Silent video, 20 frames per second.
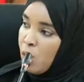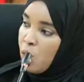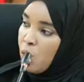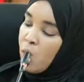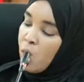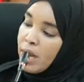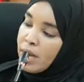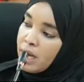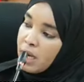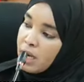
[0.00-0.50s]

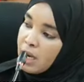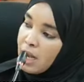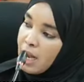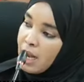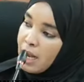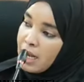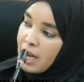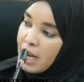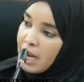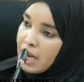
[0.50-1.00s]
When
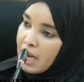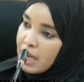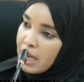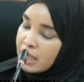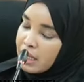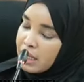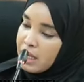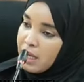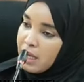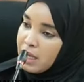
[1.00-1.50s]
an
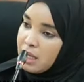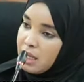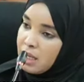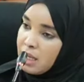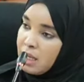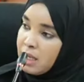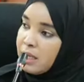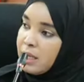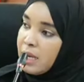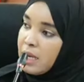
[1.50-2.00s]
elected
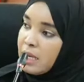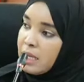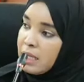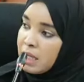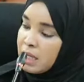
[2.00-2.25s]
leader